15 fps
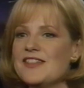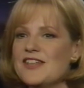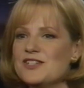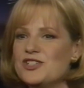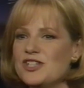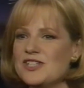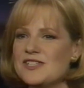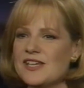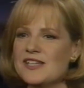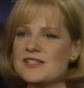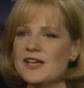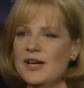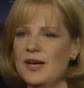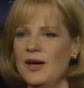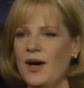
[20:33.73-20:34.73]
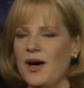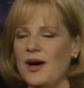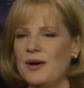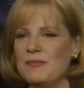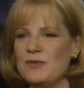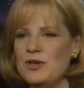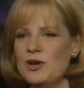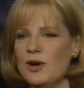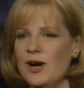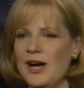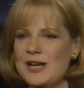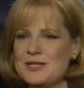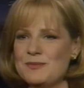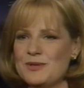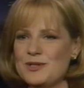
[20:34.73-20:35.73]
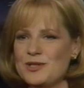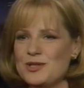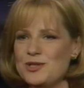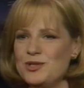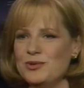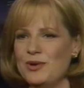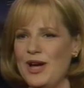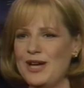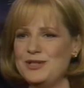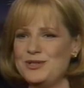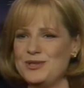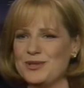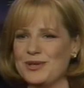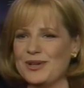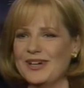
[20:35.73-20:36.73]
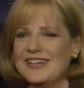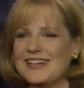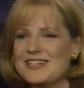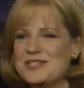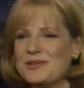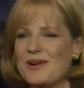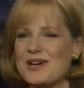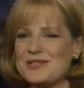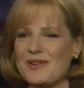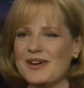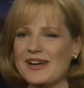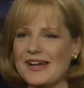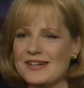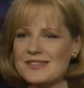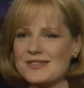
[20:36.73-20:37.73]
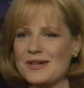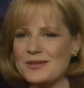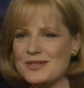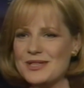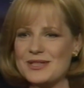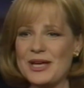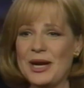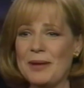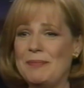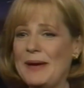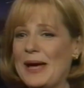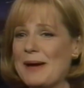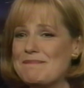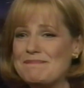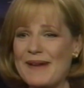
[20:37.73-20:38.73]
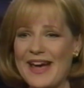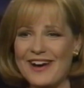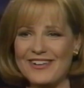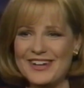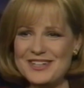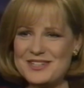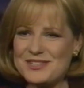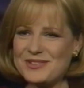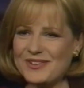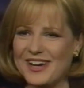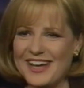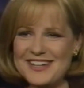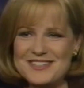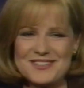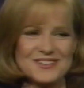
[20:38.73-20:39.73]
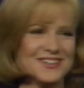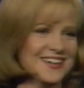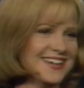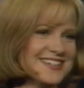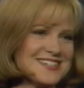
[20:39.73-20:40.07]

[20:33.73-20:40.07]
And then she says, your husband's a treasure. And then she walks away, and Alice goes, he's going to be a buried treasure.